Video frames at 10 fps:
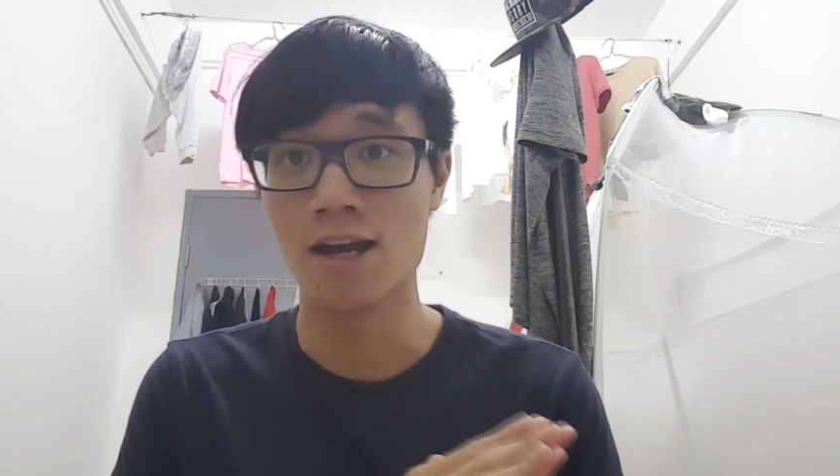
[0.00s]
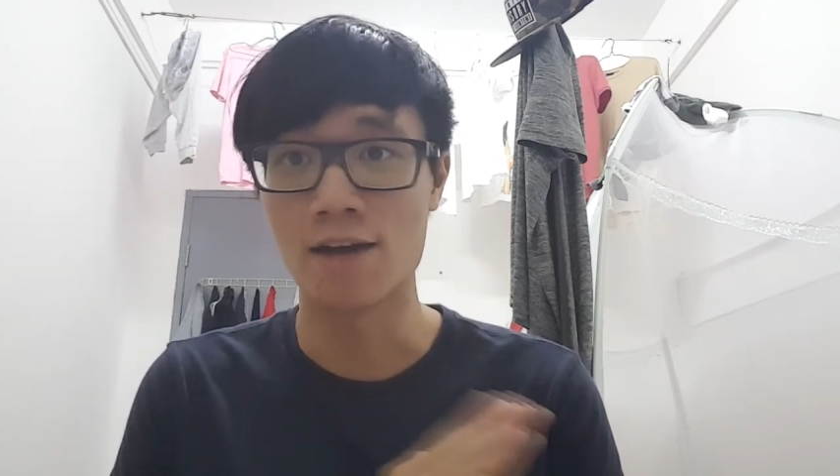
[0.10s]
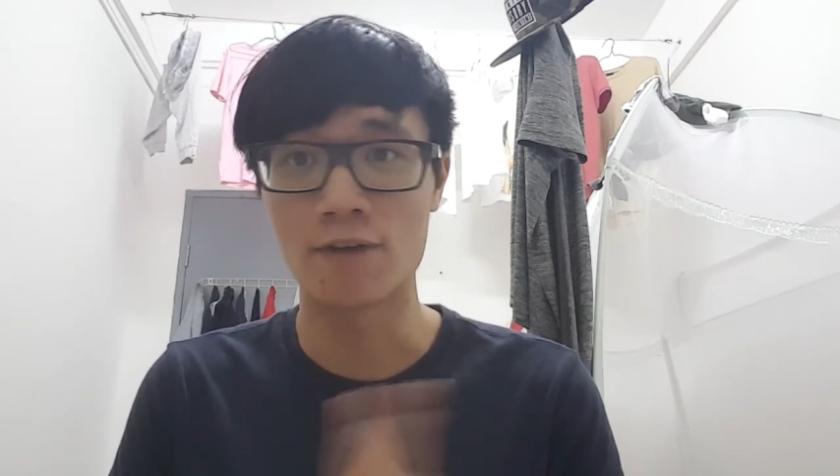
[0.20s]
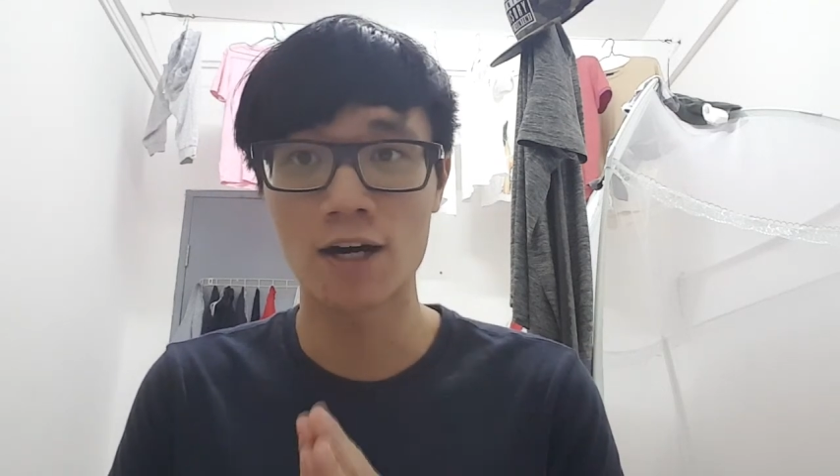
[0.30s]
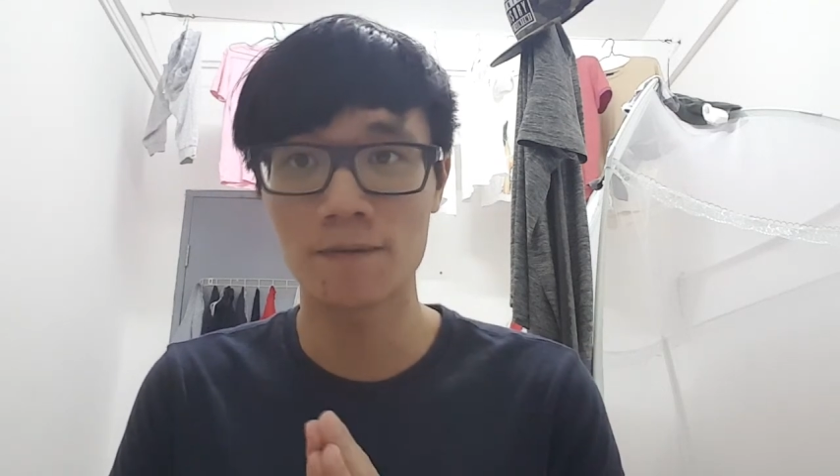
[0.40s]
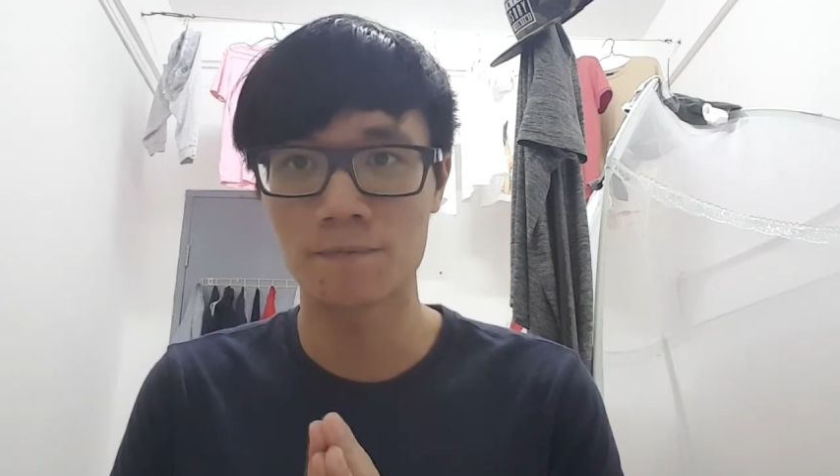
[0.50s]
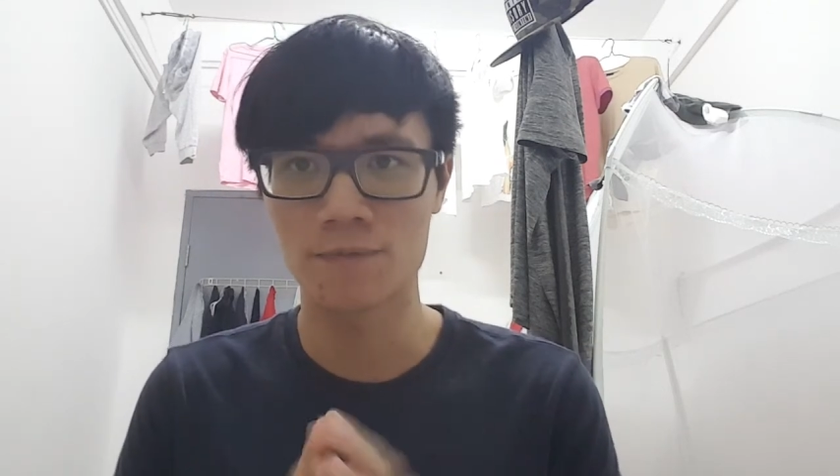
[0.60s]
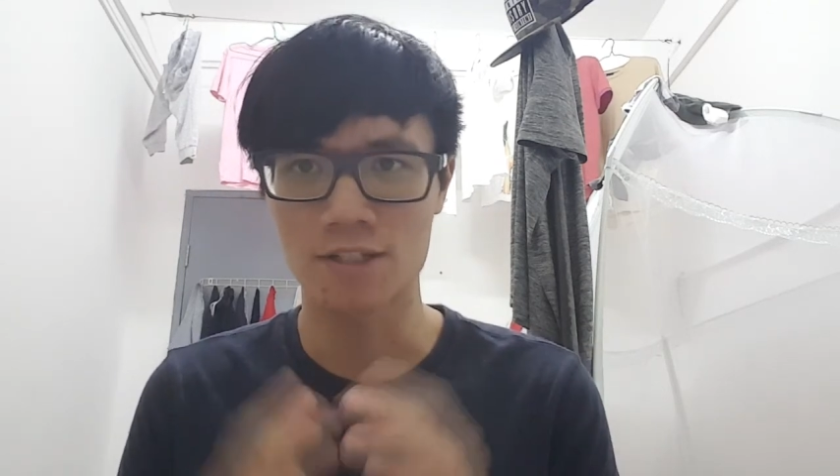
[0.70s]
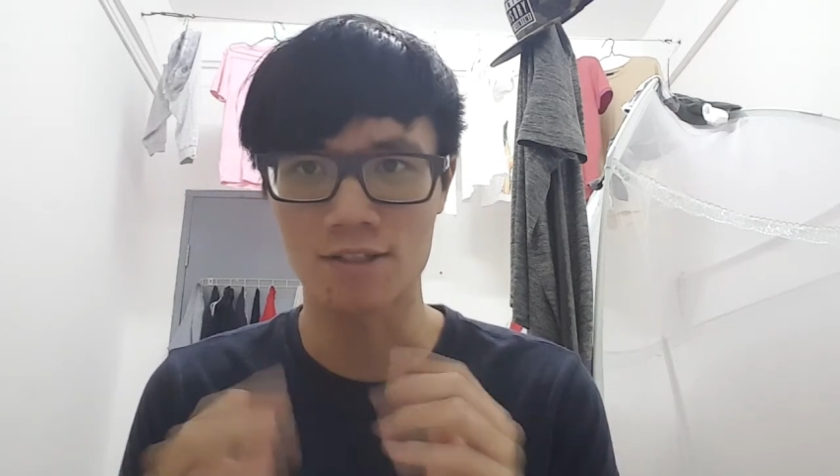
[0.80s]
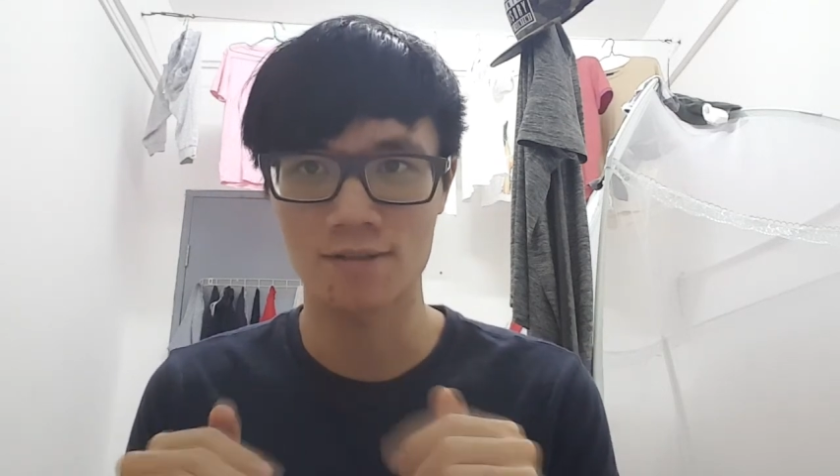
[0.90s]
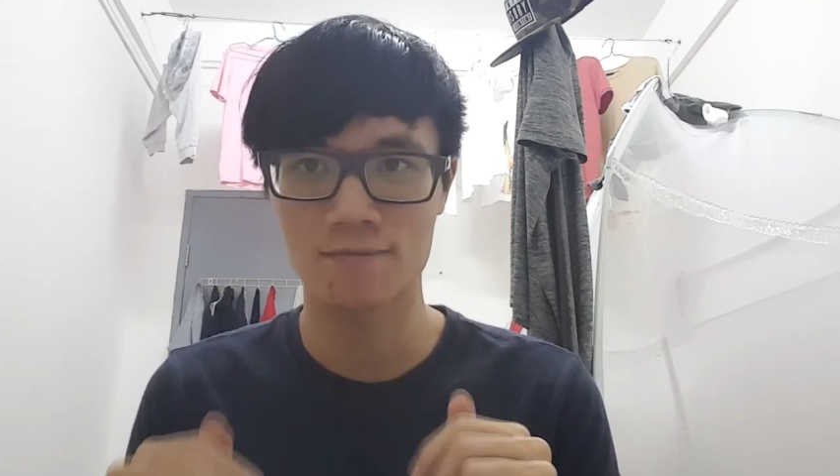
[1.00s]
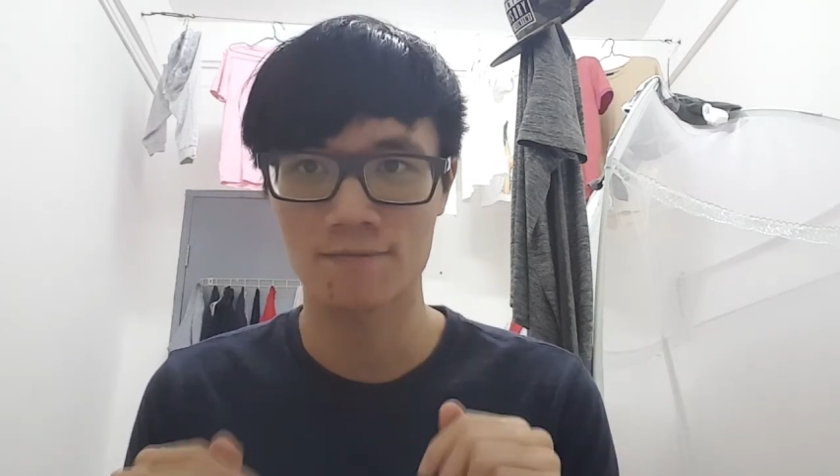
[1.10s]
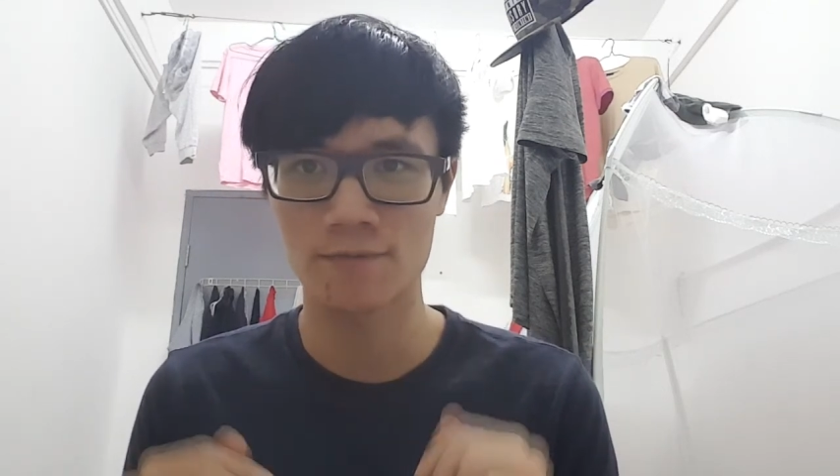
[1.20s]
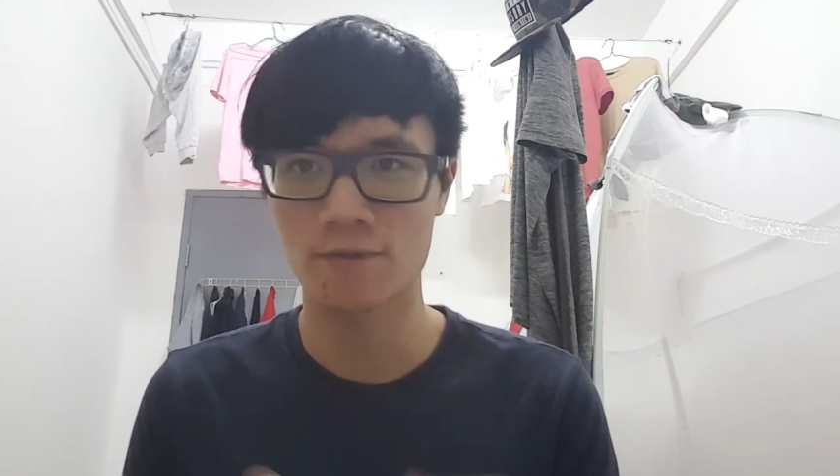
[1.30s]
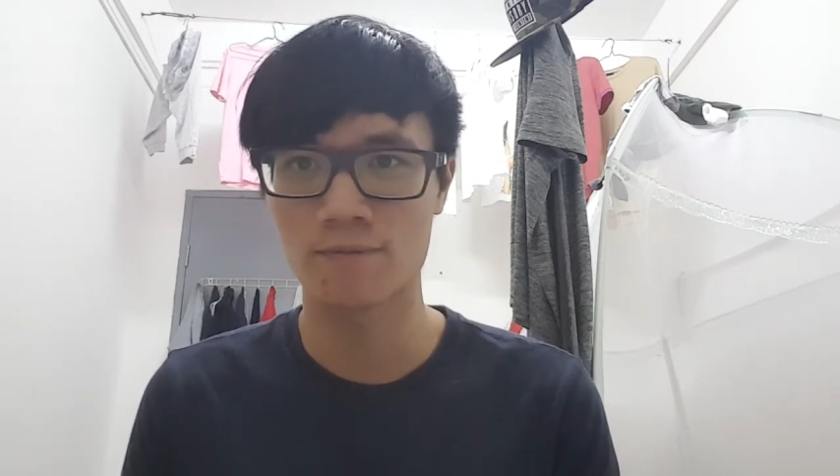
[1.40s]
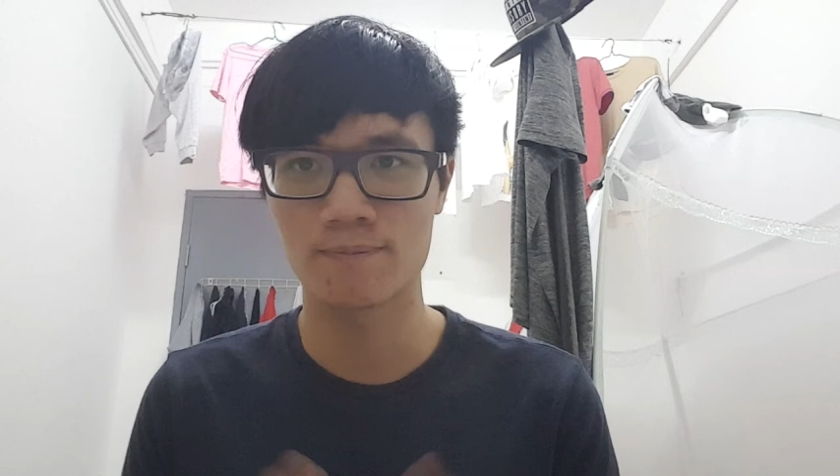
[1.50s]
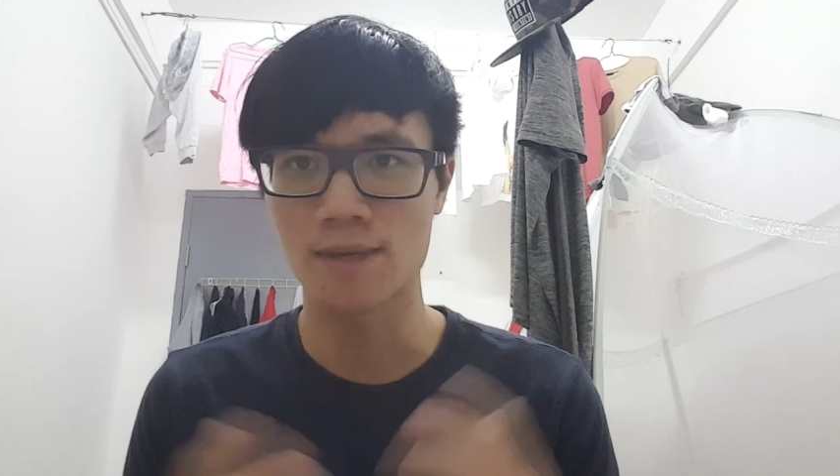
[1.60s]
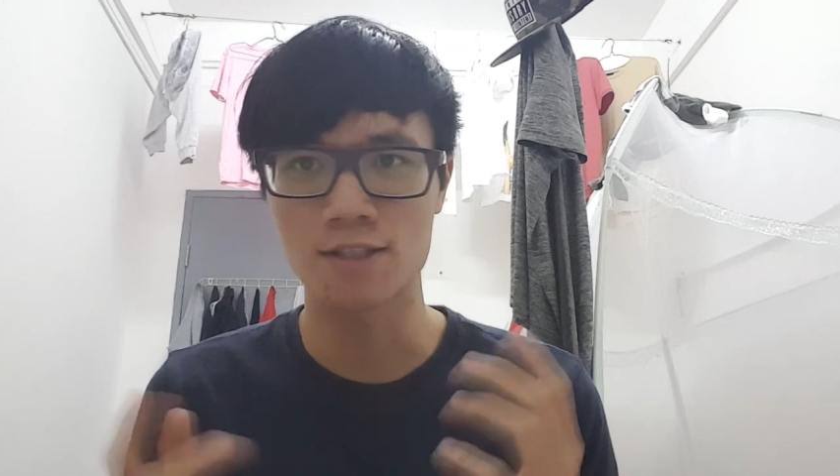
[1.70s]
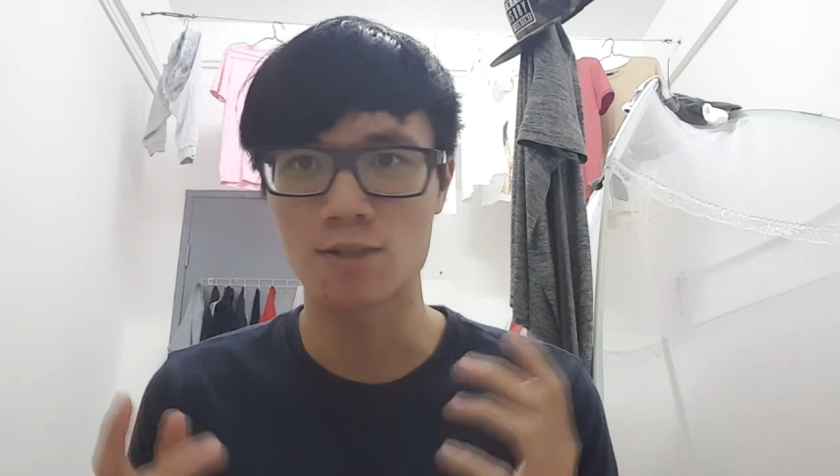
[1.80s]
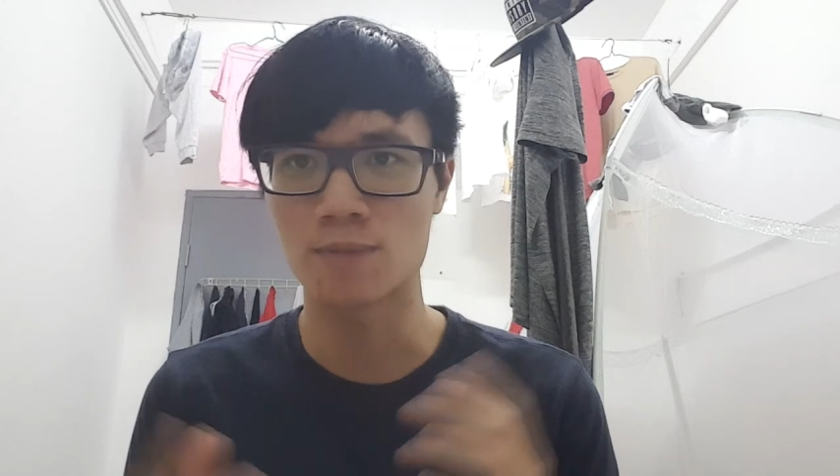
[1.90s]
If not, just message